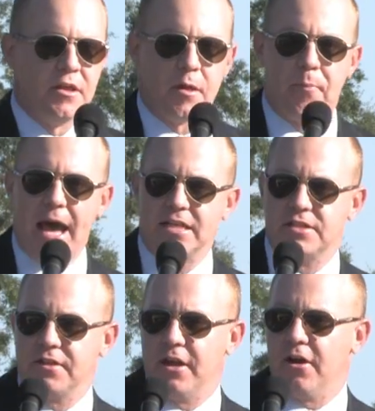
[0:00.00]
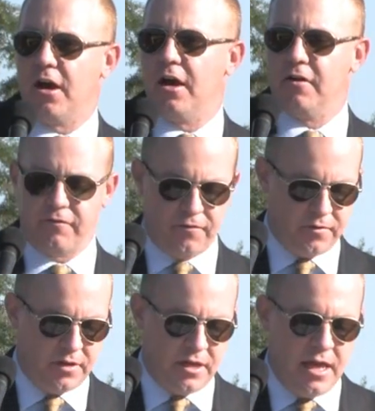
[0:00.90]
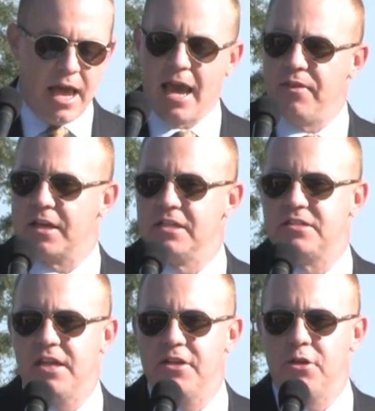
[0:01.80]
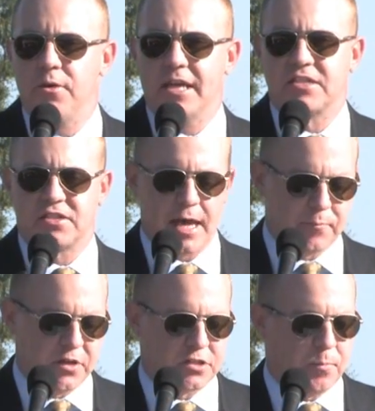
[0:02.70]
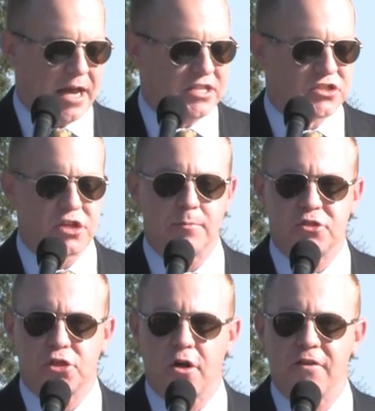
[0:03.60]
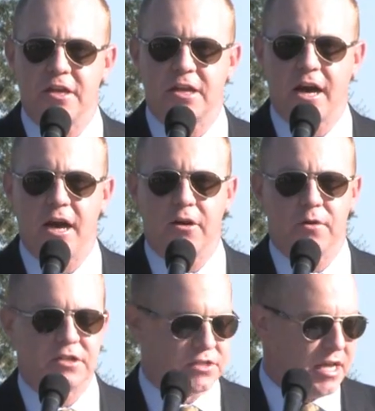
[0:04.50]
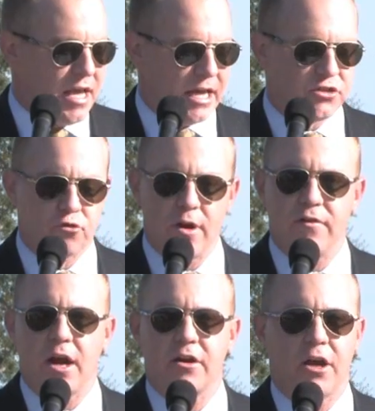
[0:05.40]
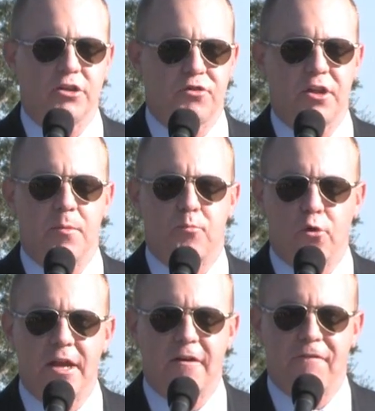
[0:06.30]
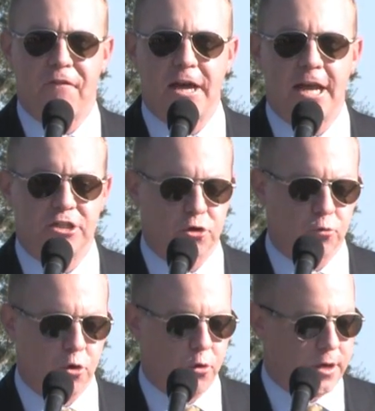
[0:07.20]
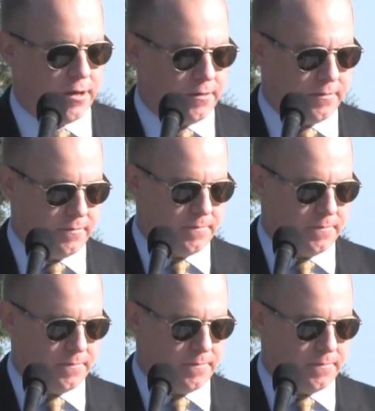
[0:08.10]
the passing thereof, and the continued acceptance by a subservient Congress has driven our country to the brink of financial ruin.